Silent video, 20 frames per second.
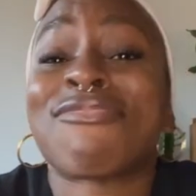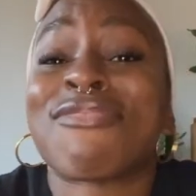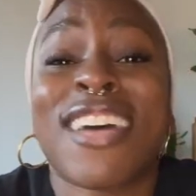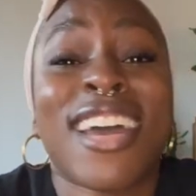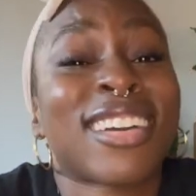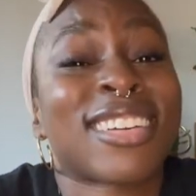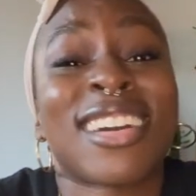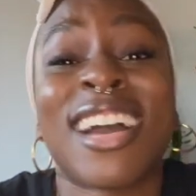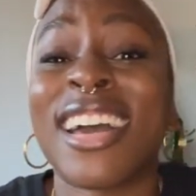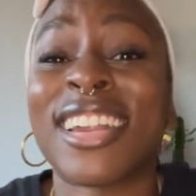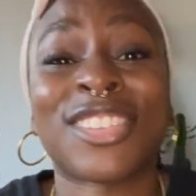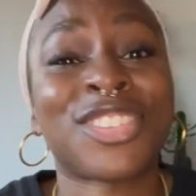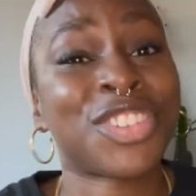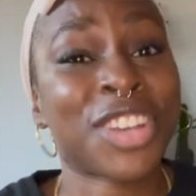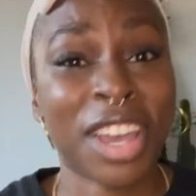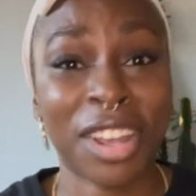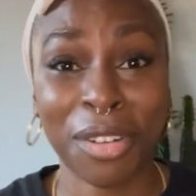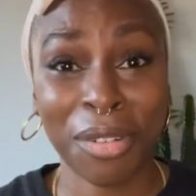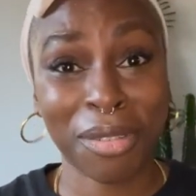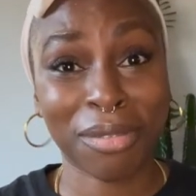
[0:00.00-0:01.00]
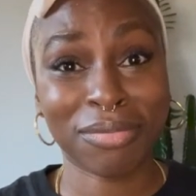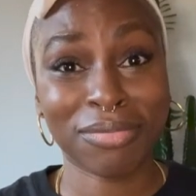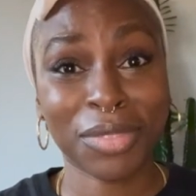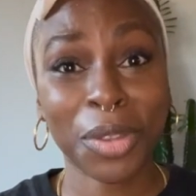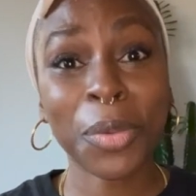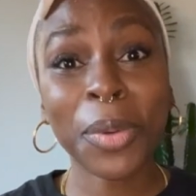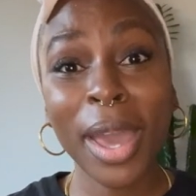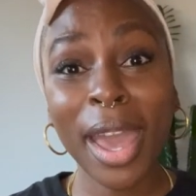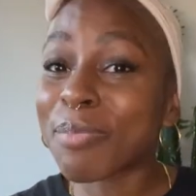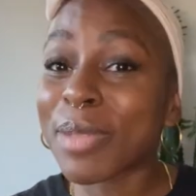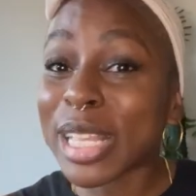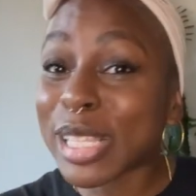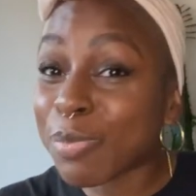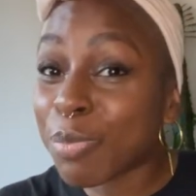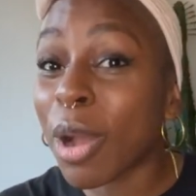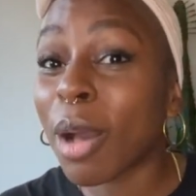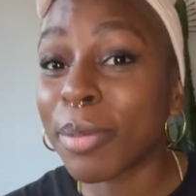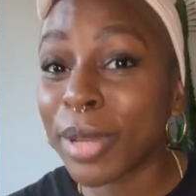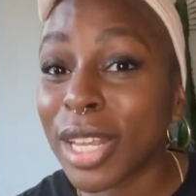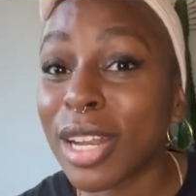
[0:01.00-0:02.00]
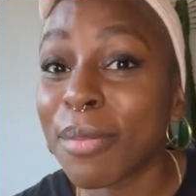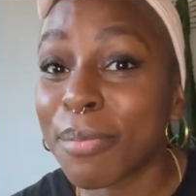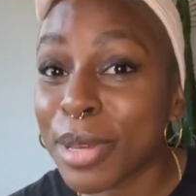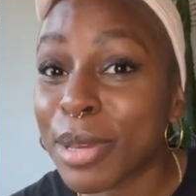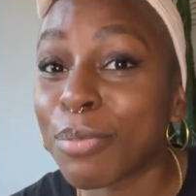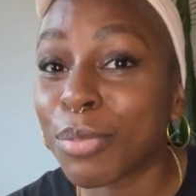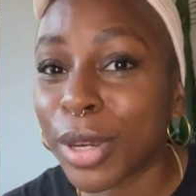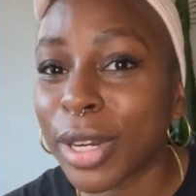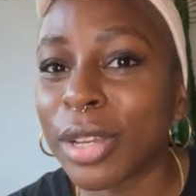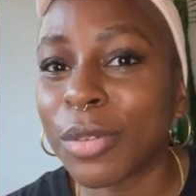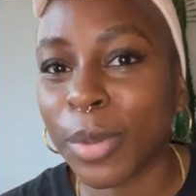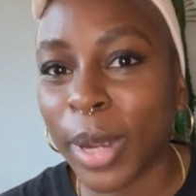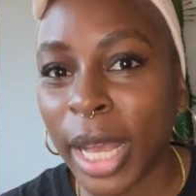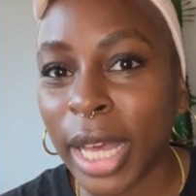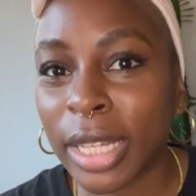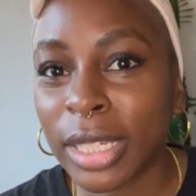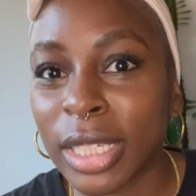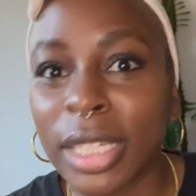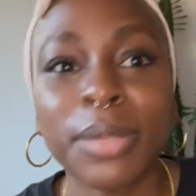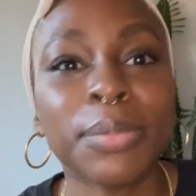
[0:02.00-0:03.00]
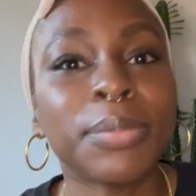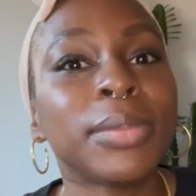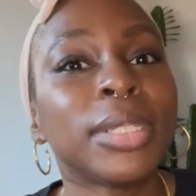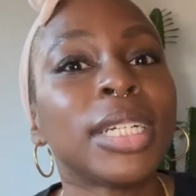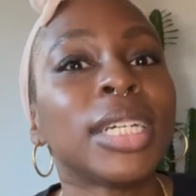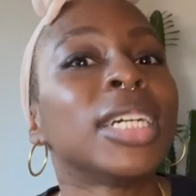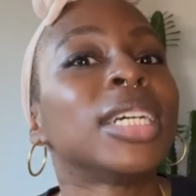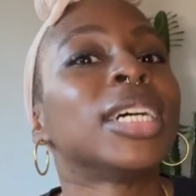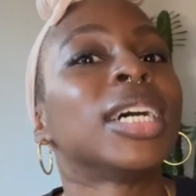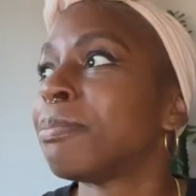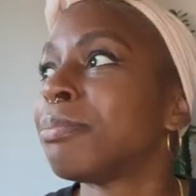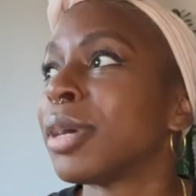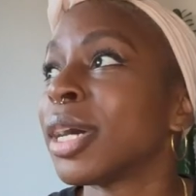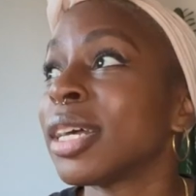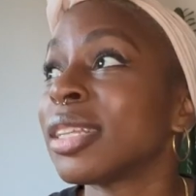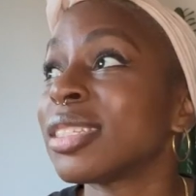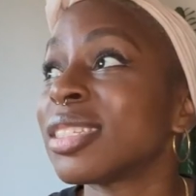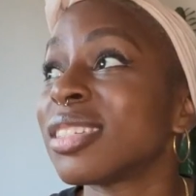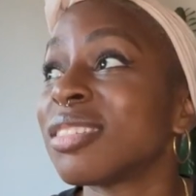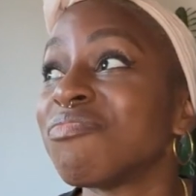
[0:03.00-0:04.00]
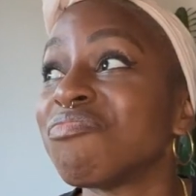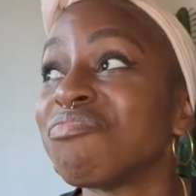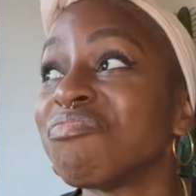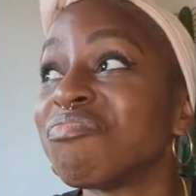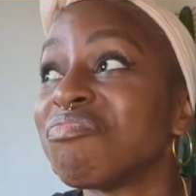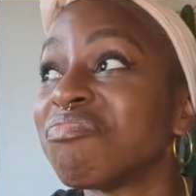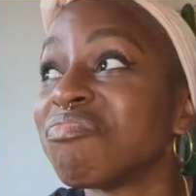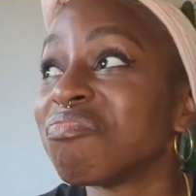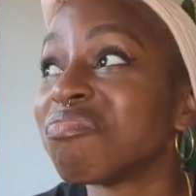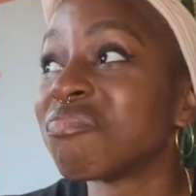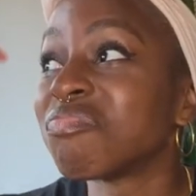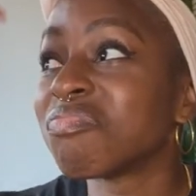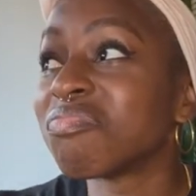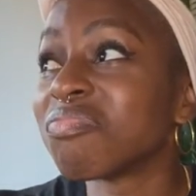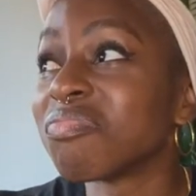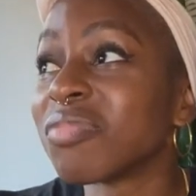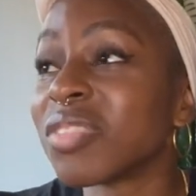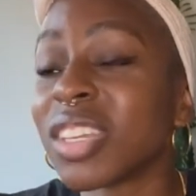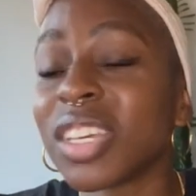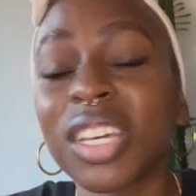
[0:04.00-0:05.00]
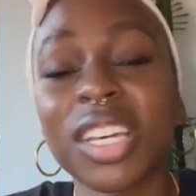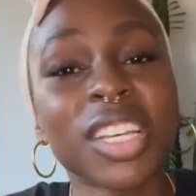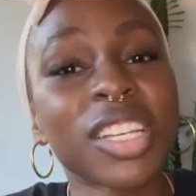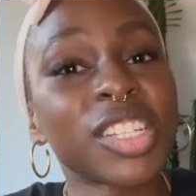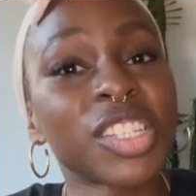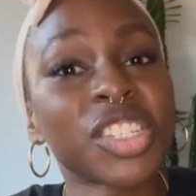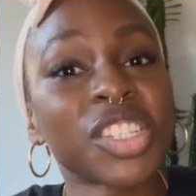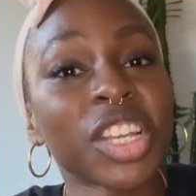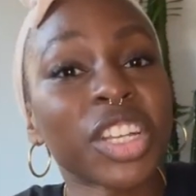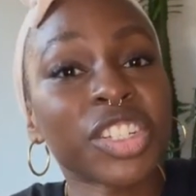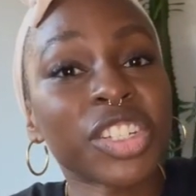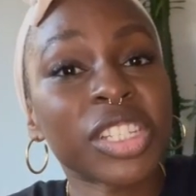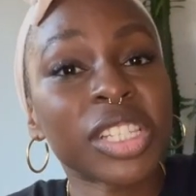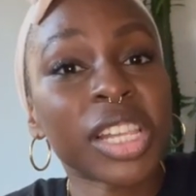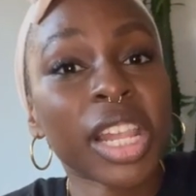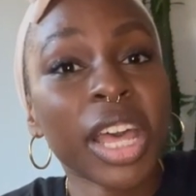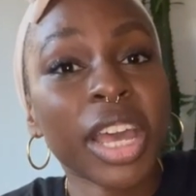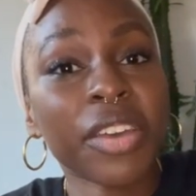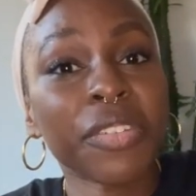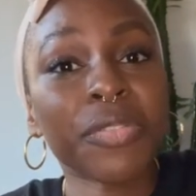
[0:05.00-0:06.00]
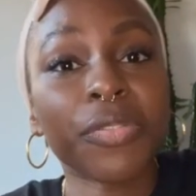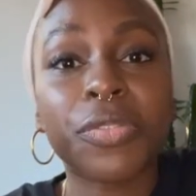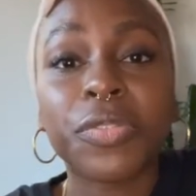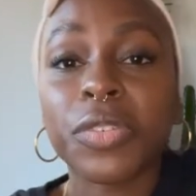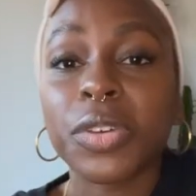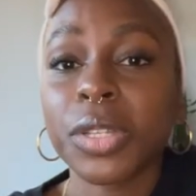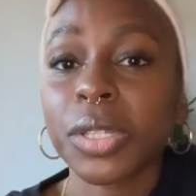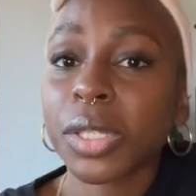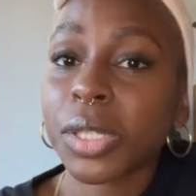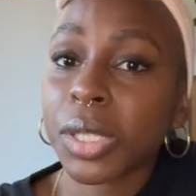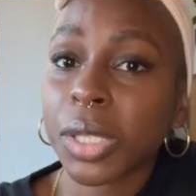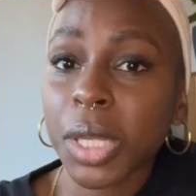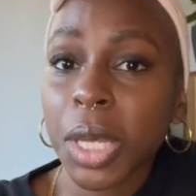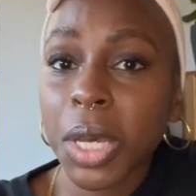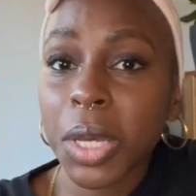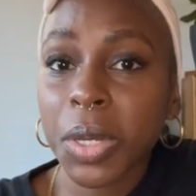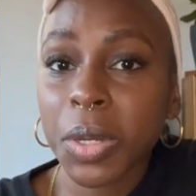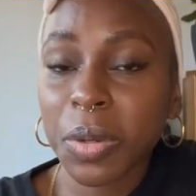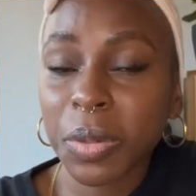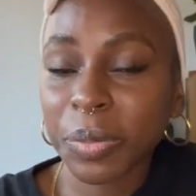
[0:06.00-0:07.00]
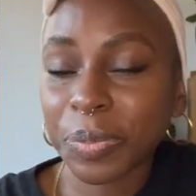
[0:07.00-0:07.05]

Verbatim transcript: that kind of channel, okay? It's probably gonna be pretty random, but such is life. So